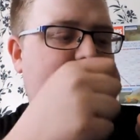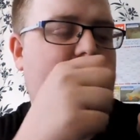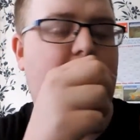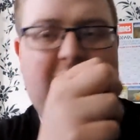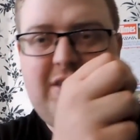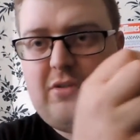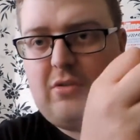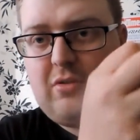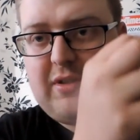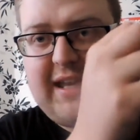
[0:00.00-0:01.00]
when
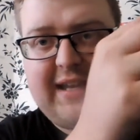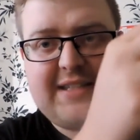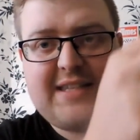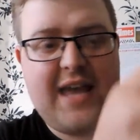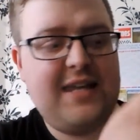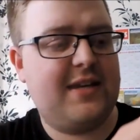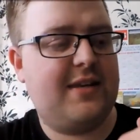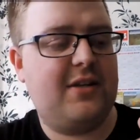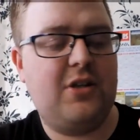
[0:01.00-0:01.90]
you're getting a take,